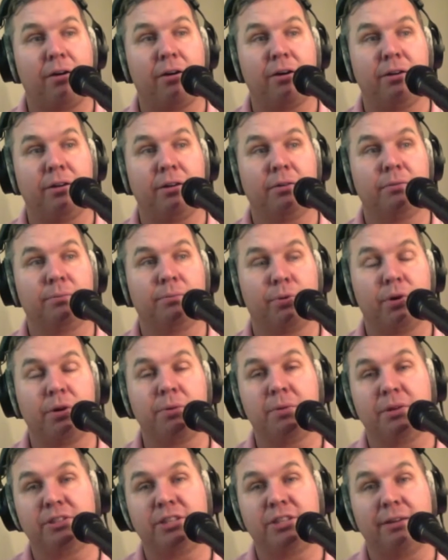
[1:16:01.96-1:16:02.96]
going to pretty
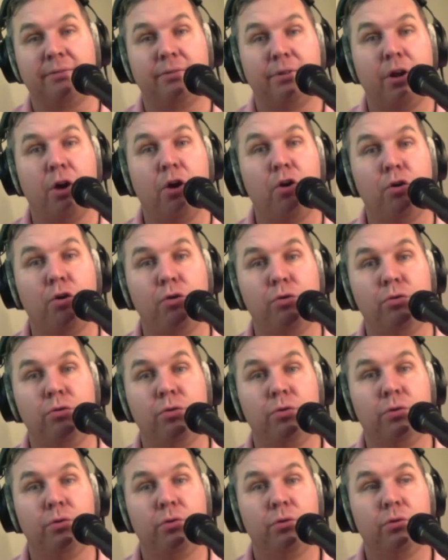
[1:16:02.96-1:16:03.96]
much have no
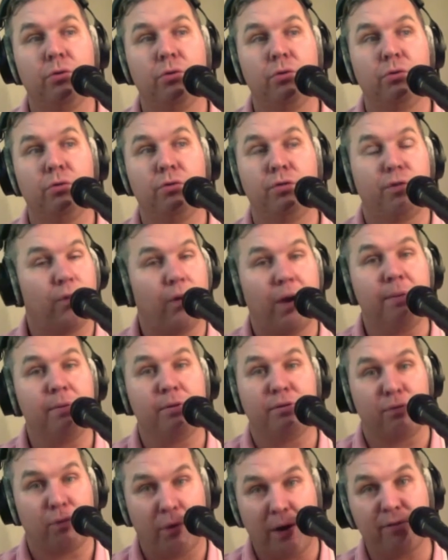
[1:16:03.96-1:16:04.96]
frame
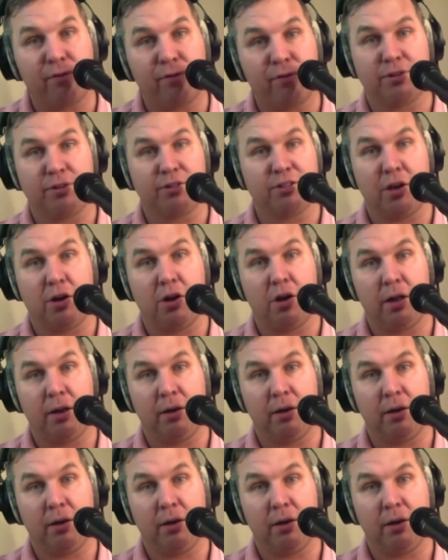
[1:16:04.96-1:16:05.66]
of reference on.